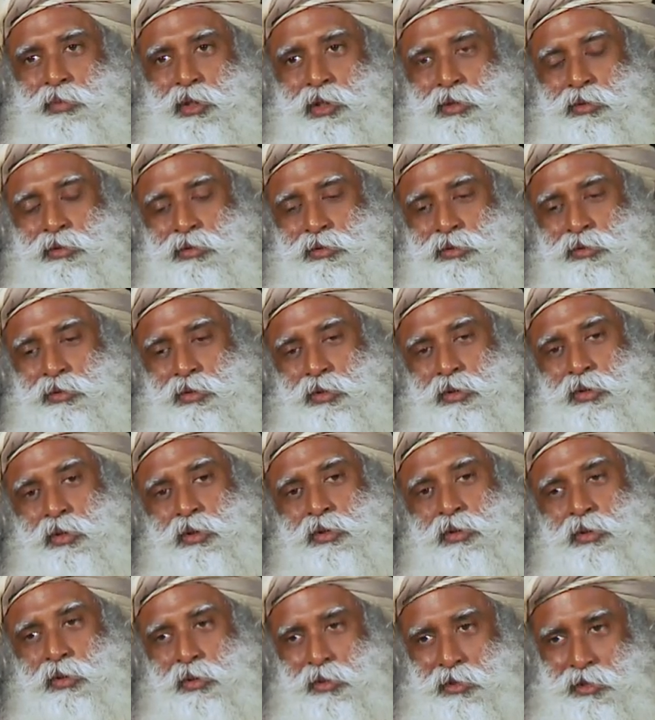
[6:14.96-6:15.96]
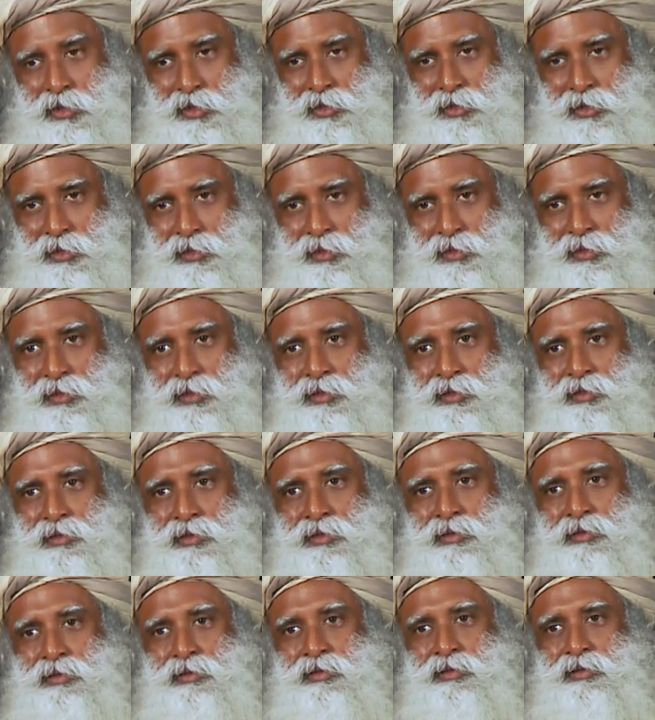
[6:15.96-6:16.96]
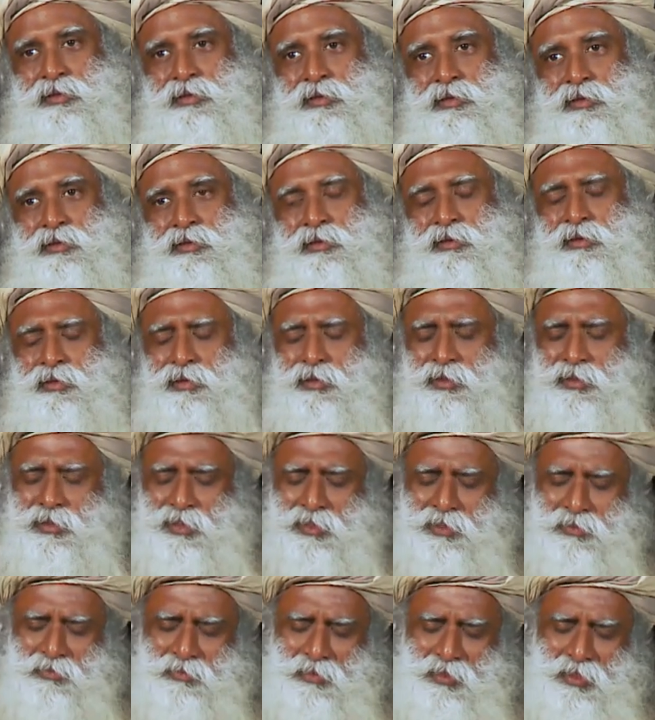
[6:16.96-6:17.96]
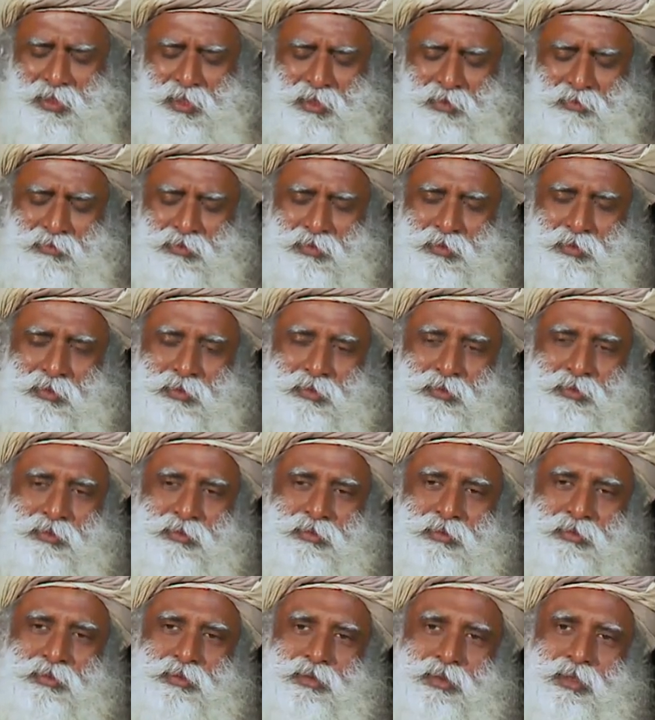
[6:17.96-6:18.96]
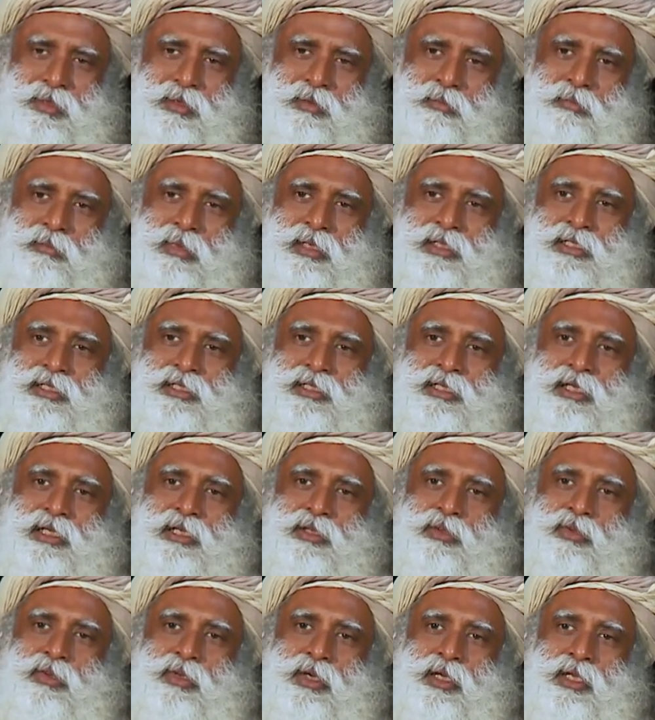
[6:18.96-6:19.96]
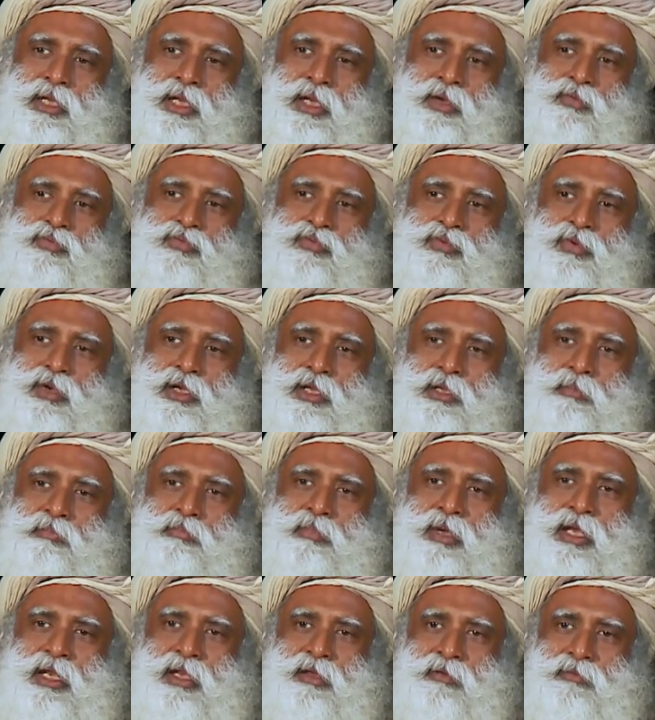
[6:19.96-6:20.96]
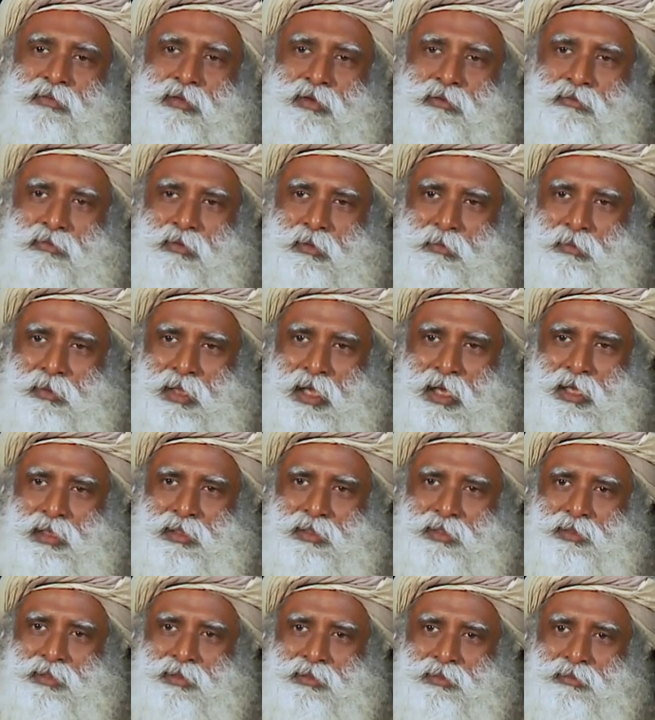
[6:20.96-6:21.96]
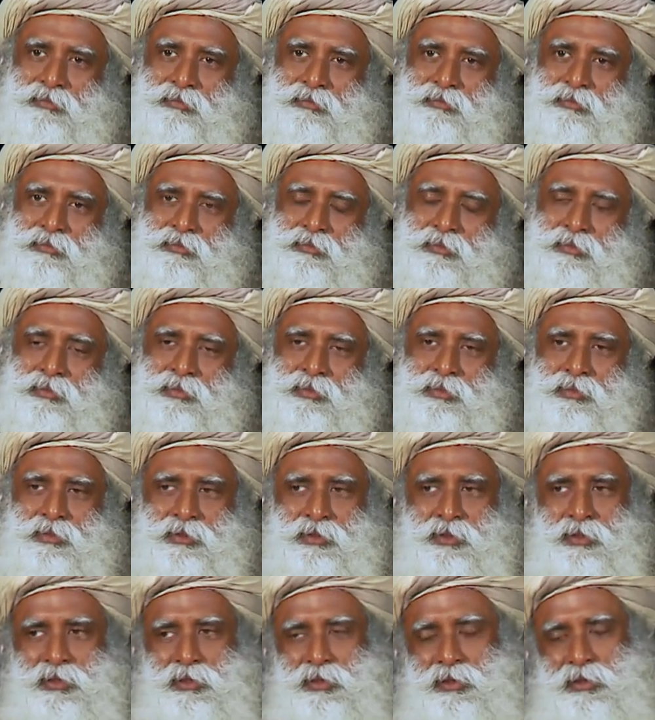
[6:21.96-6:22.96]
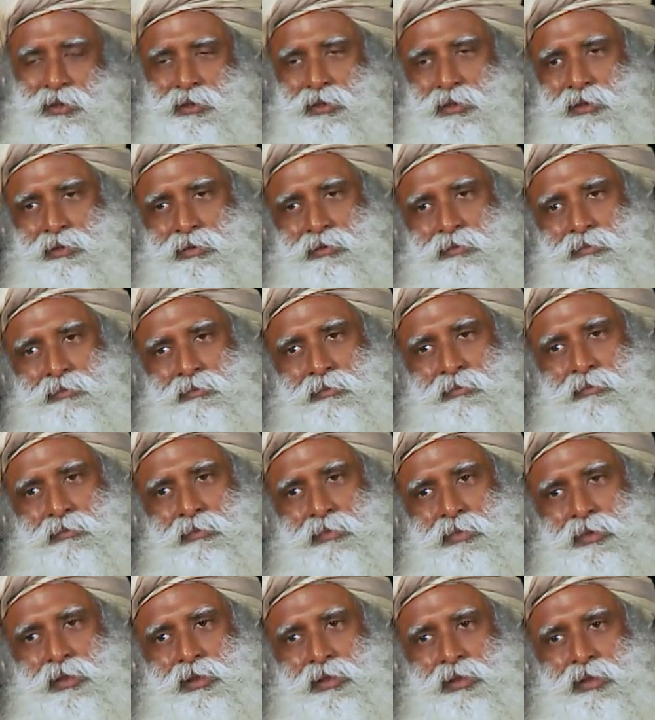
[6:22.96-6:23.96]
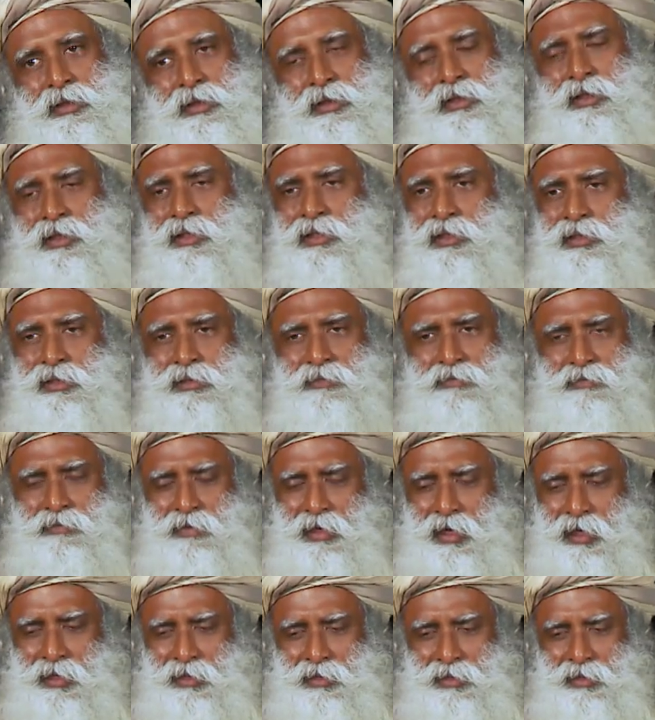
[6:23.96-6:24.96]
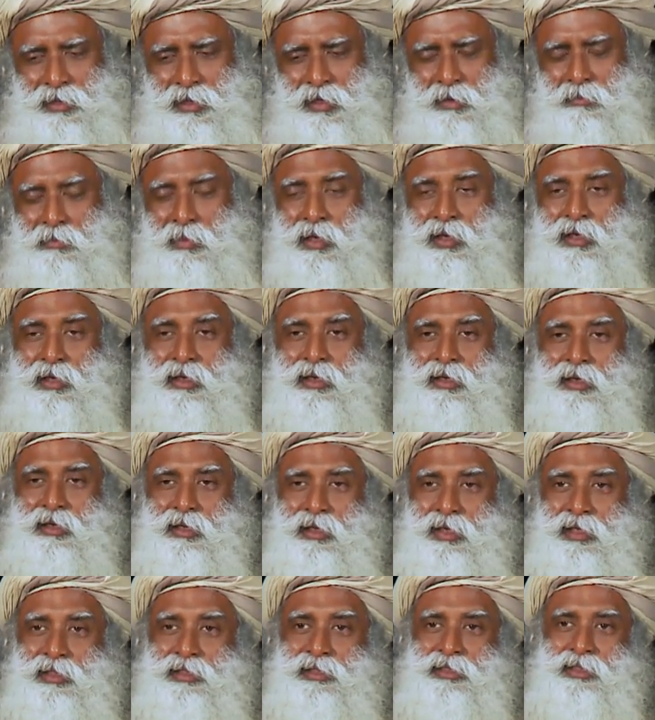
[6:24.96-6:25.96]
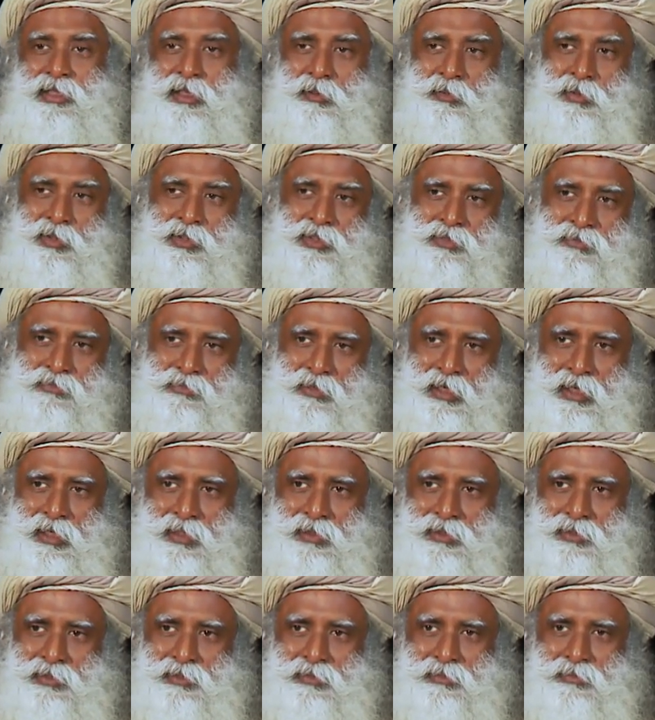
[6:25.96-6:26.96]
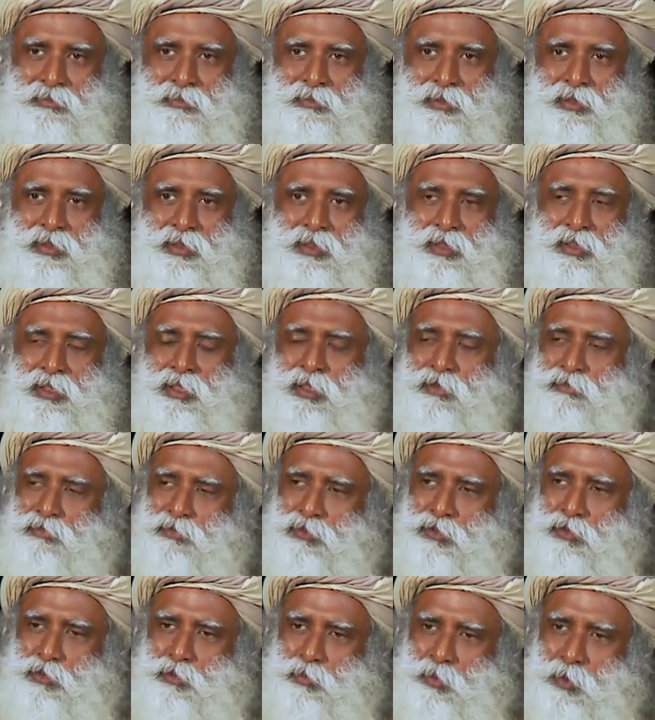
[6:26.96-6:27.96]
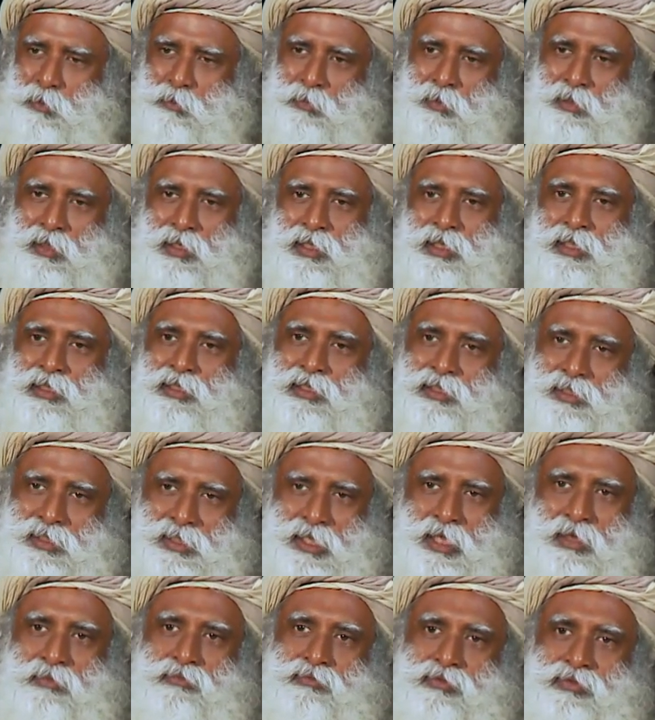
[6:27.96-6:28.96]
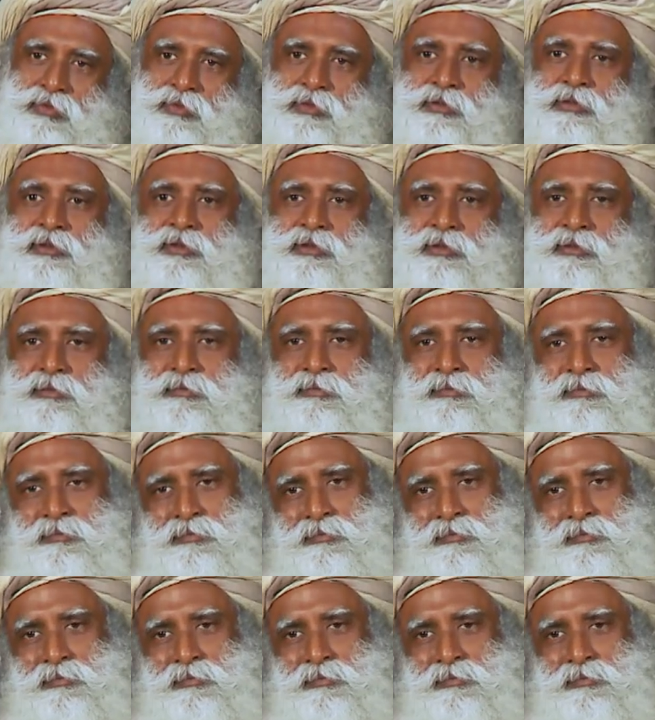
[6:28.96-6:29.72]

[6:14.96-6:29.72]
because you are not conscious. It is working for you, but still you cannot fully benefit from that. See, it is a fact, a medically established fact. If two people eat the same food,